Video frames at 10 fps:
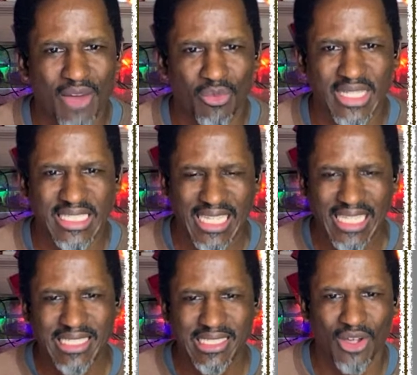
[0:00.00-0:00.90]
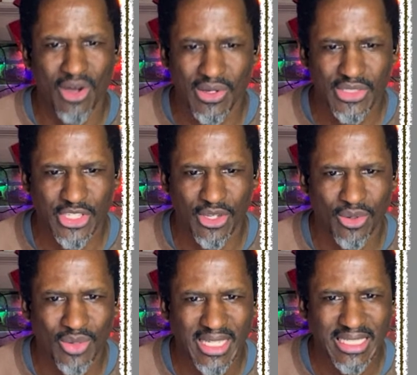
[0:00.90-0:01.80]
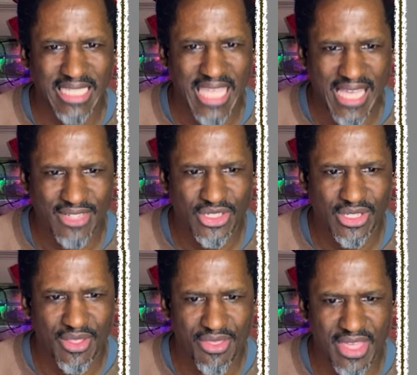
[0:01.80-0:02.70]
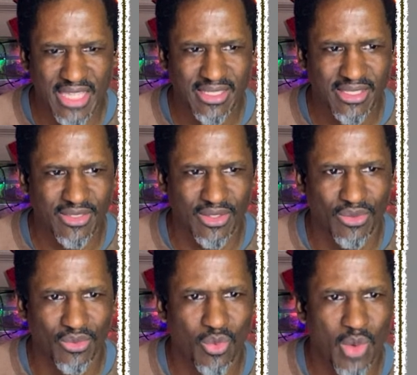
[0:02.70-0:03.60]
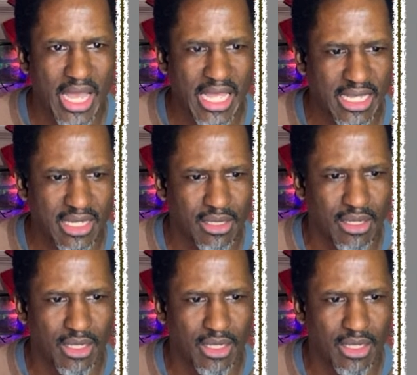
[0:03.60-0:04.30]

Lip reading: we need to also get this one